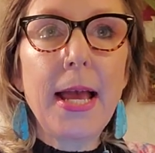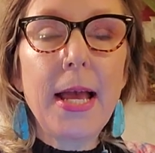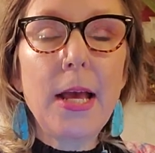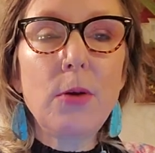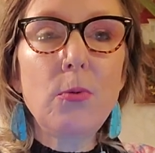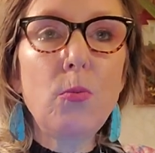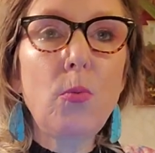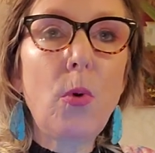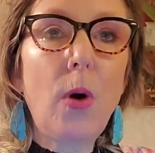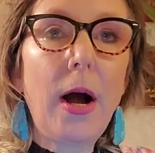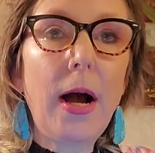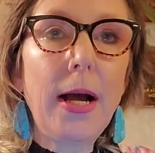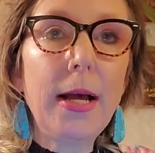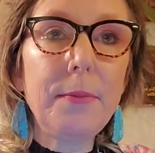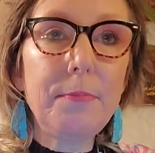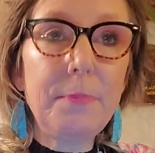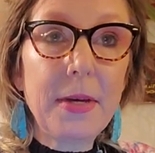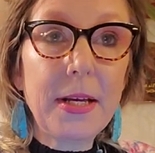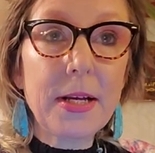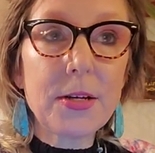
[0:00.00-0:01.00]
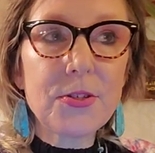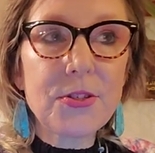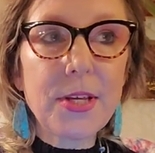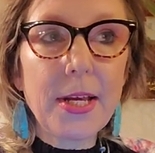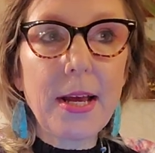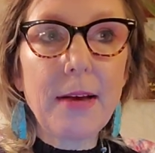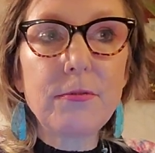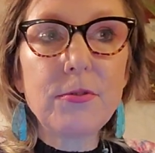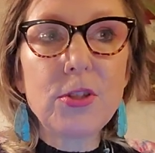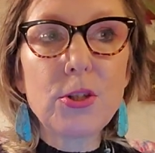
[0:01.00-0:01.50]
And why? Because
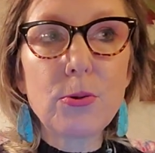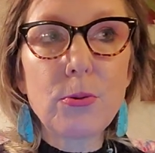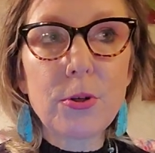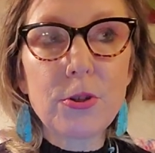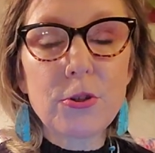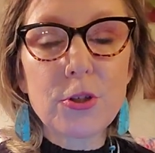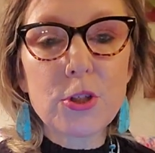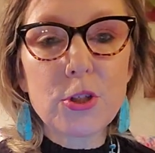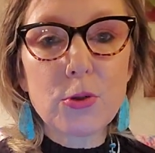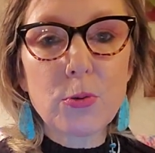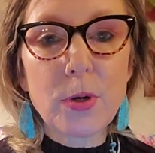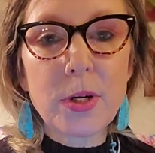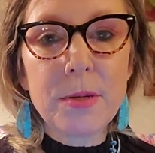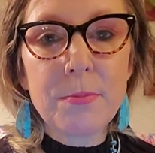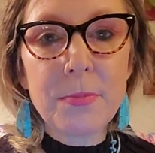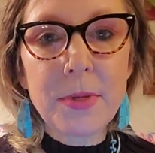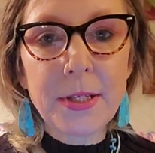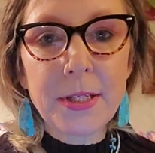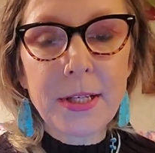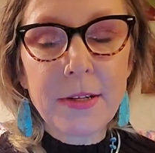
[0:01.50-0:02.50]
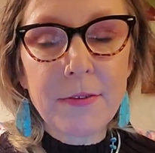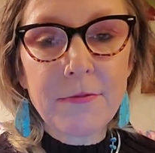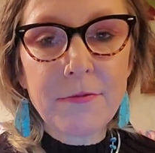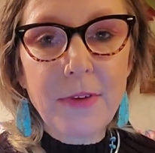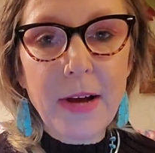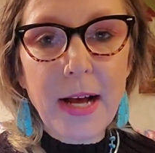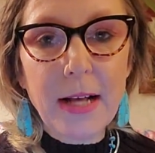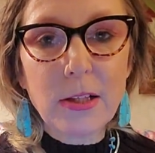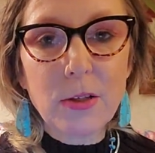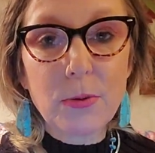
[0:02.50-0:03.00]
they have 220 million
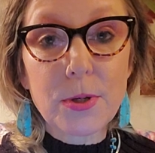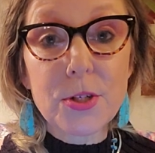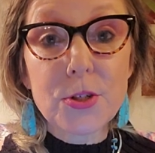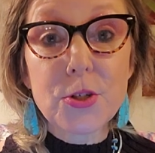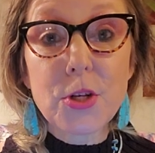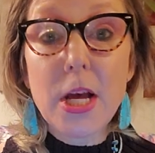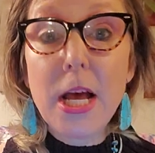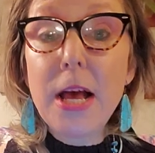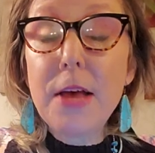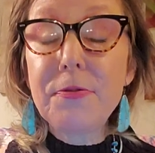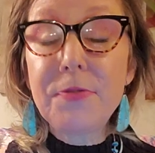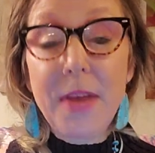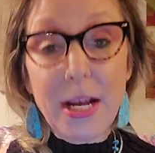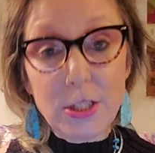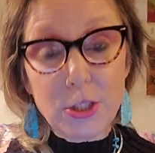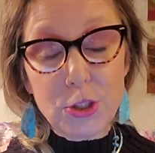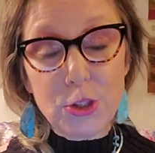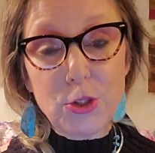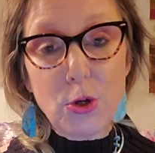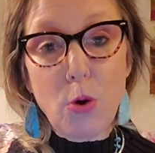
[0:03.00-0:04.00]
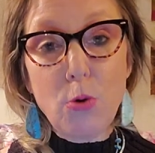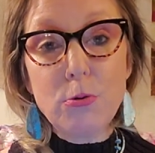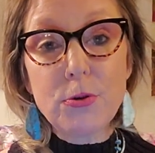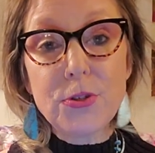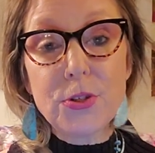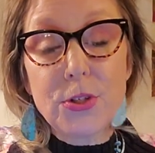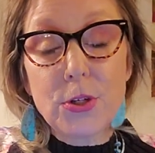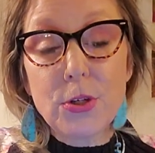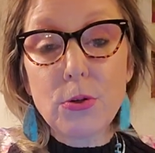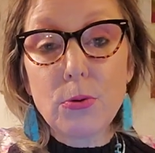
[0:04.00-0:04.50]
followers. That
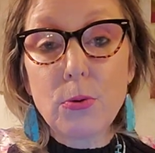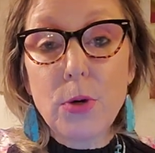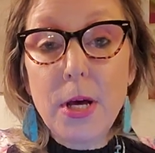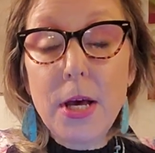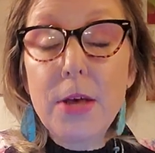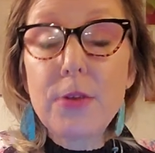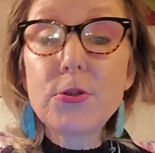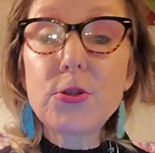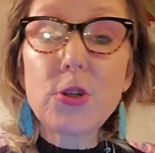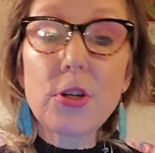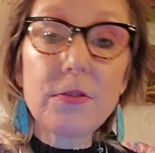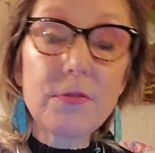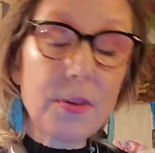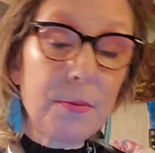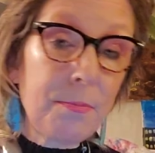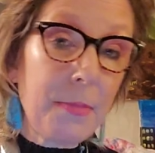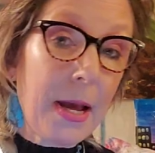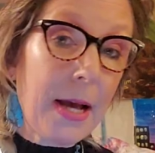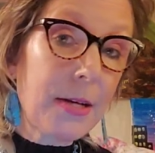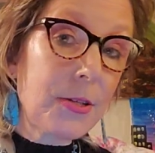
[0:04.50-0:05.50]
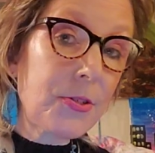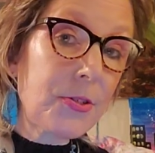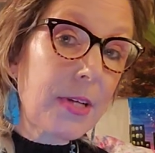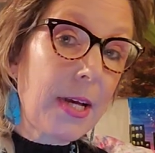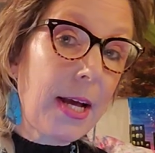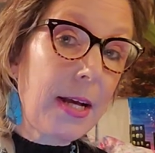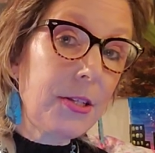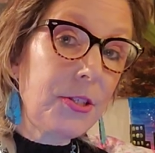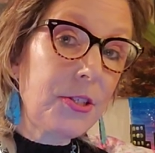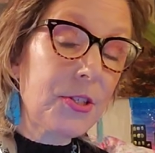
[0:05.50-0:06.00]
shows you sort of the mass
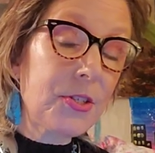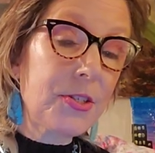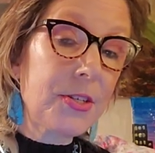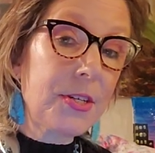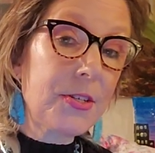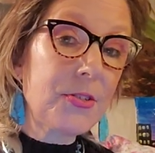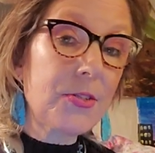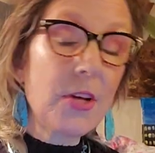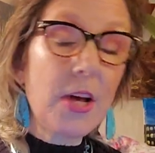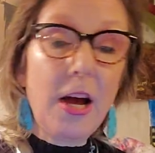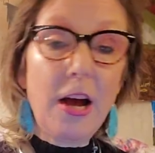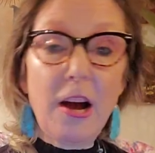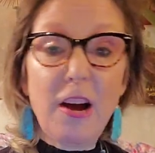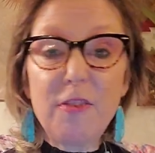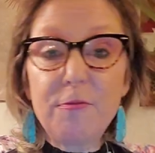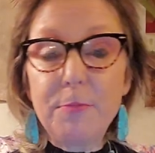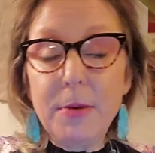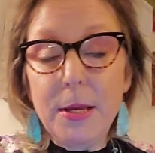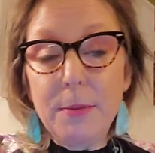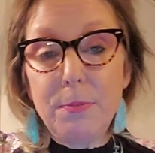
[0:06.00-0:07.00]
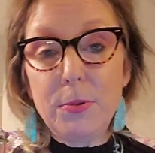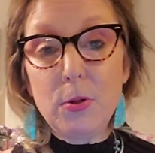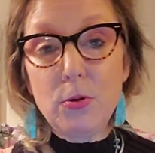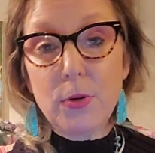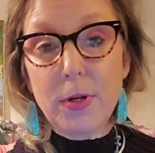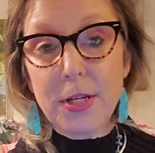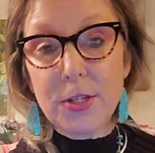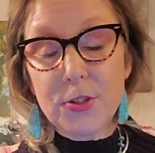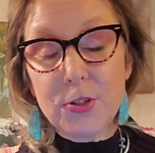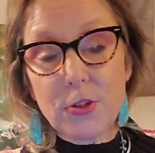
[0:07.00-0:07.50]
consciousness of people
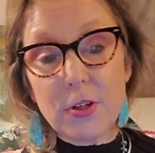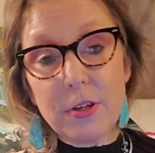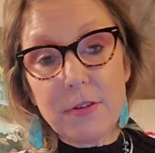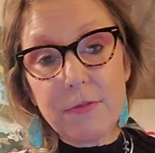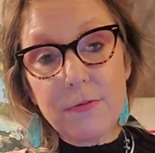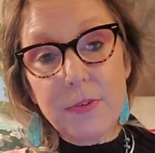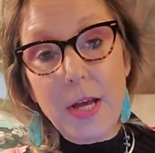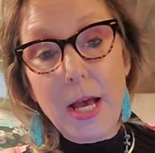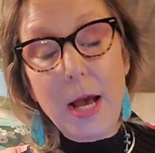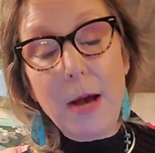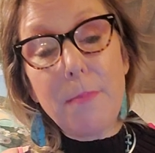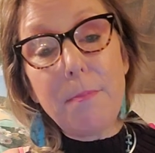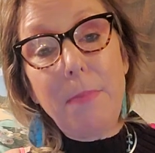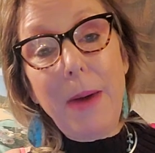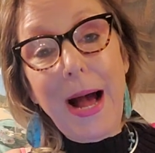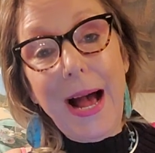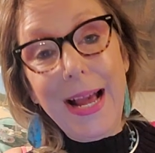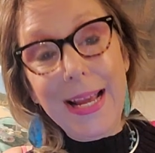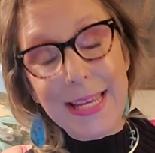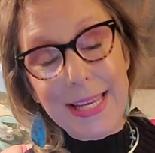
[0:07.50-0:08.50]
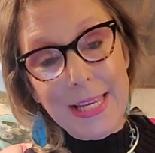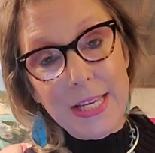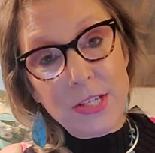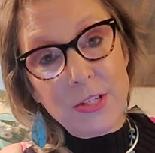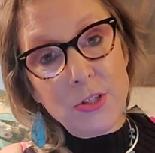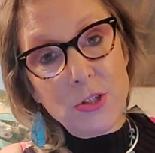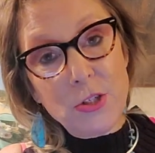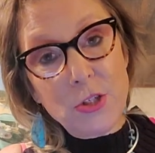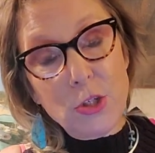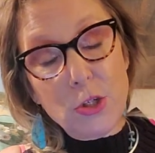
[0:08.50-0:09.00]
who can sort of buy
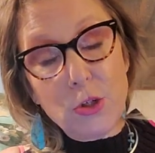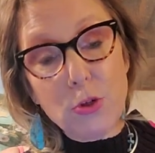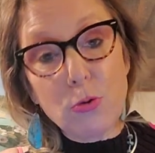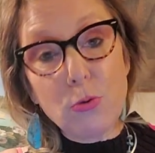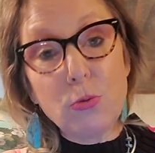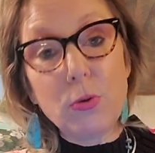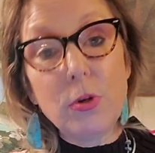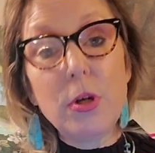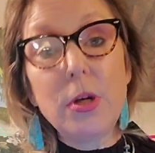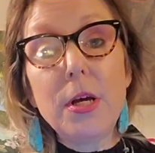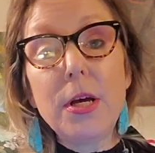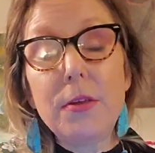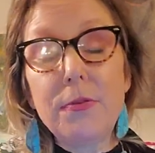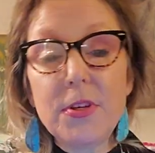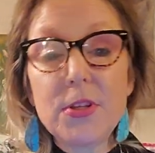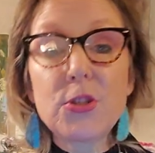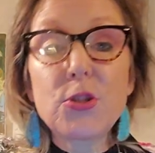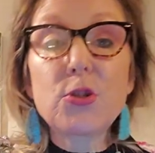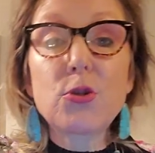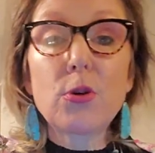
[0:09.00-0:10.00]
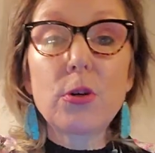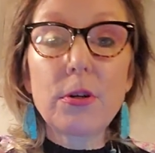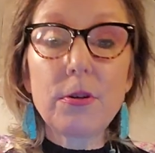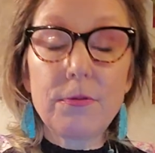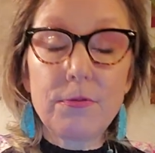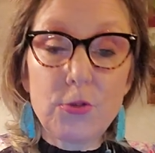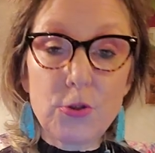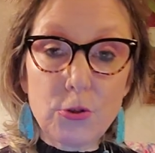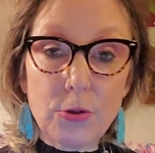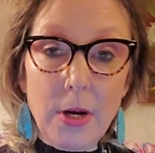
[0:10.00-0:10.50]
into this sort
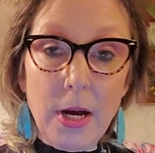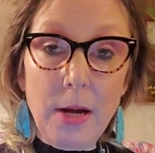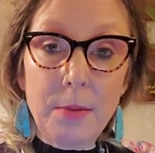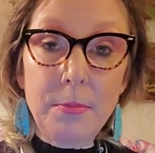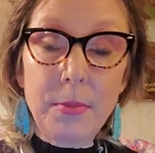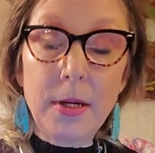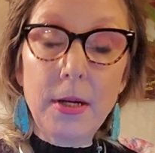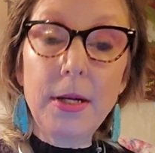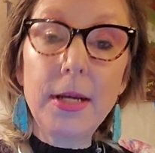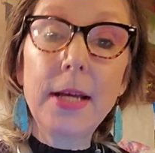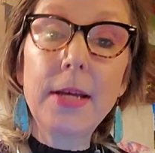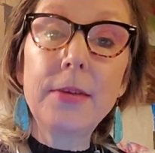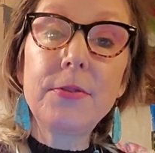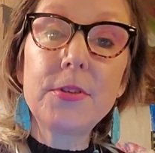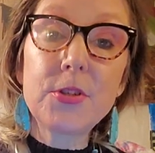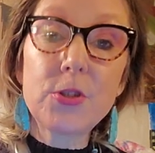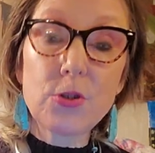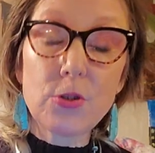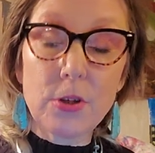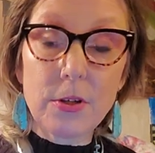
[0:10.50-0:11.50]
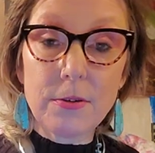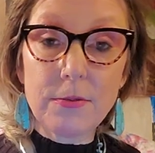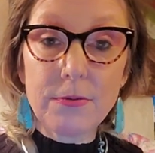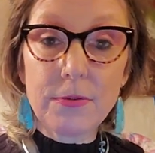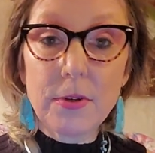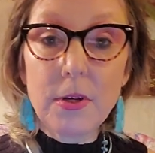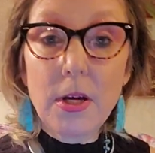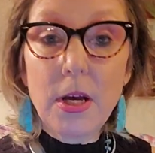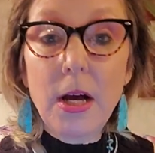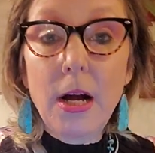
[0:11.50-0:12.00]
of drama and this sort
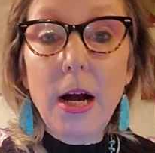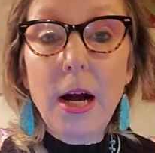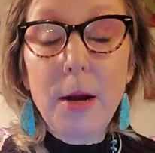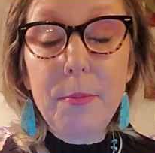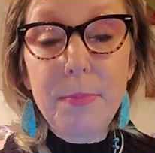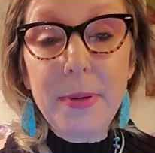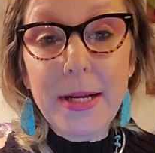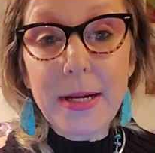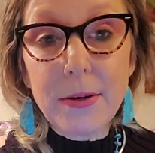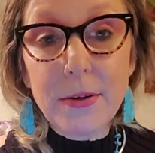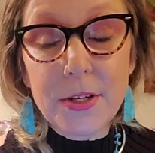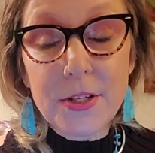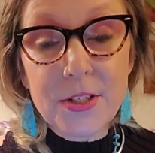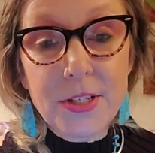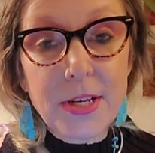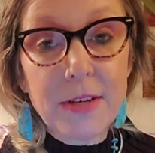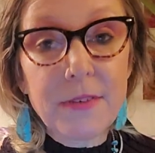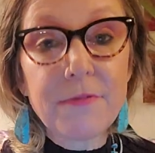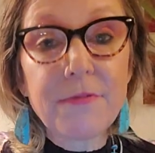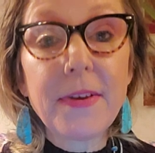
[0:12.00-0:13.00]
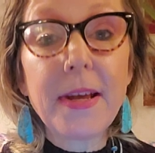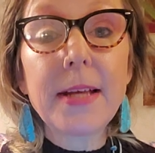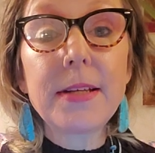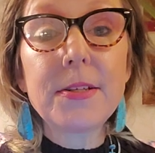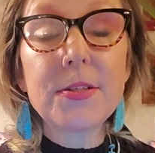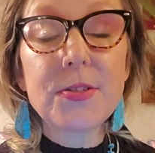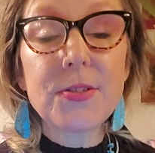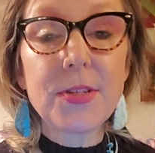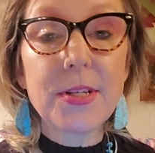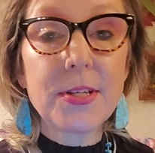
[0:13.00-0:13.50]
of appearance in
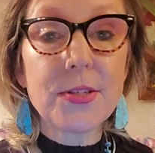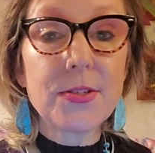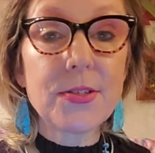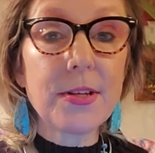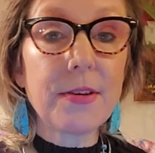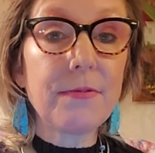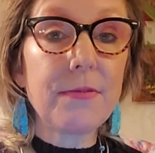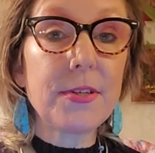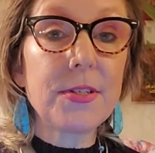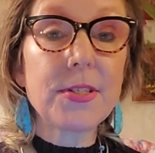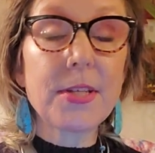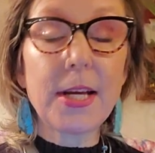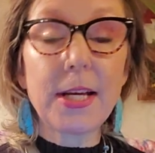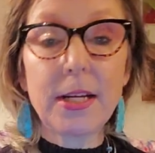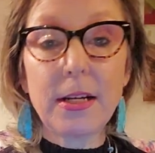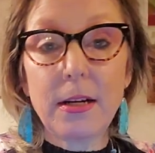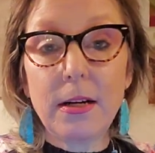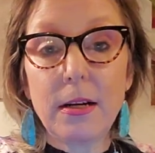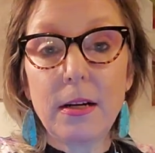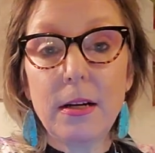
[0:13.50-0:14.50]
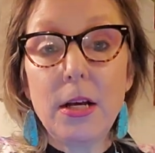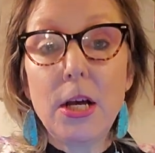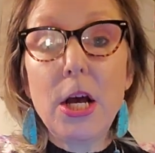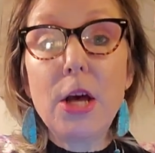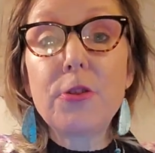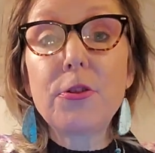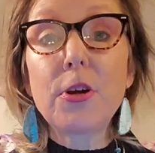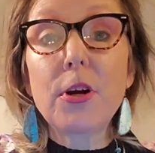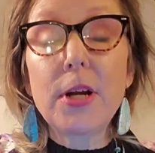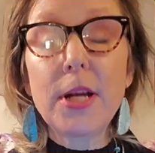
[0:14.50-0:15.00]
fantasy as if. It's like uh,
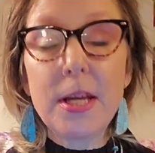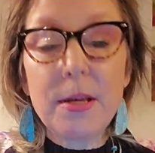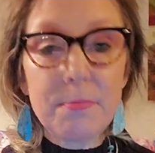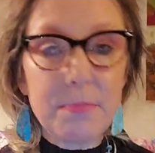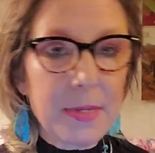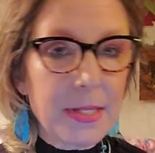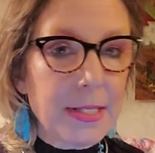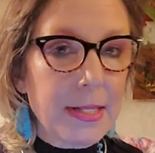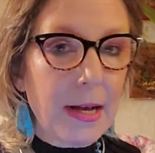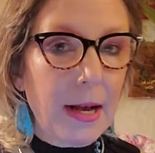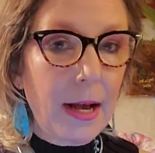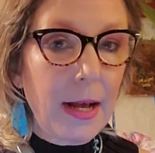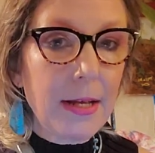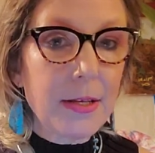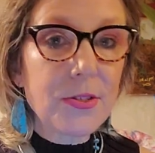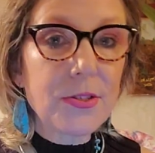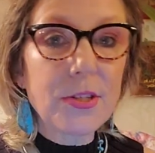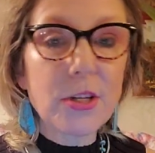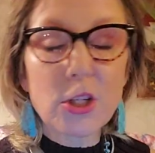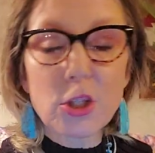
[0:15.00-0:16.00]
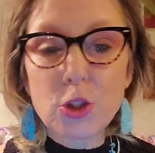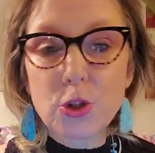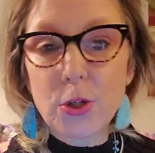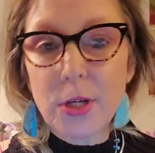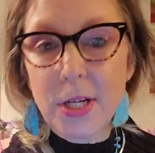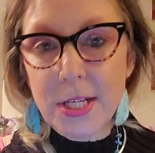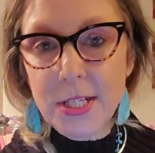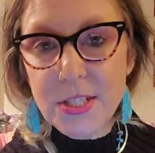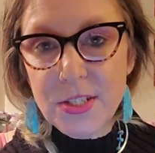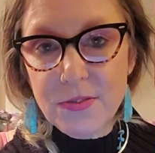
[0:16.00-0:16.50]
they're hypnotized, they're
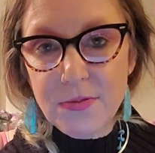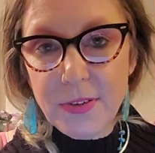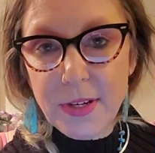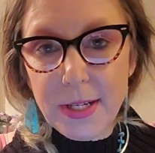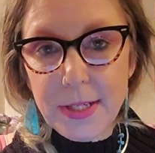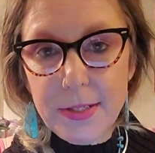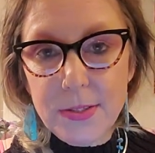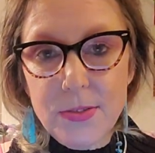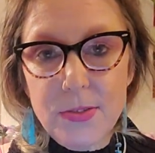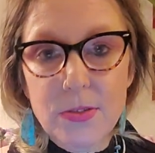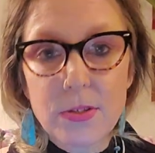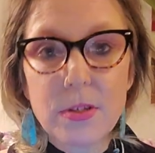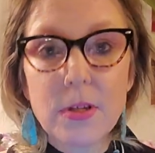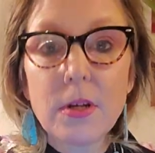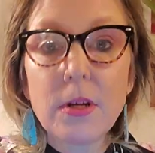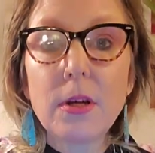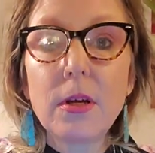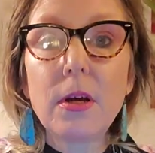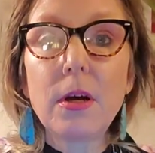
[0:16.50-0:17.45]
transfixed.